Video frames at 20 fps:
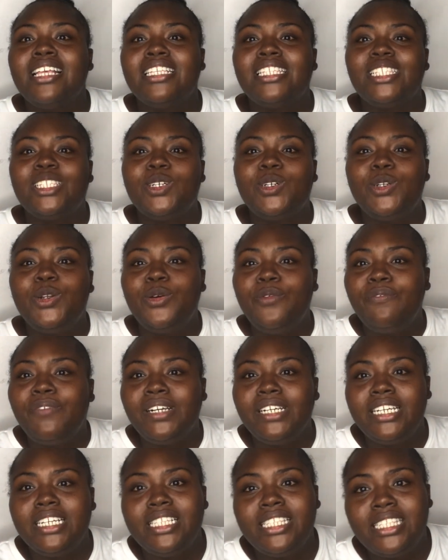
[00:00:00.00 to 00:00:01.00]
So don't
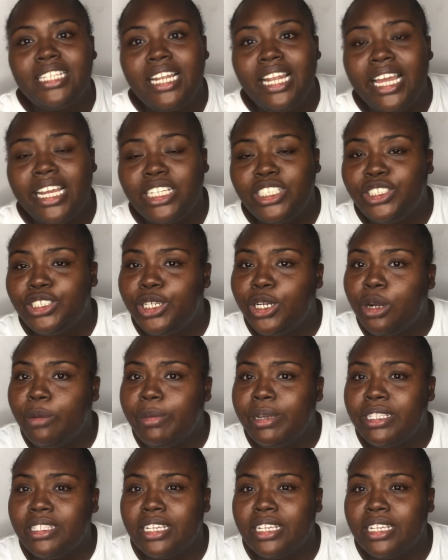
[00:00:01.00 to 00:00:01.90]
forget to like, share, comment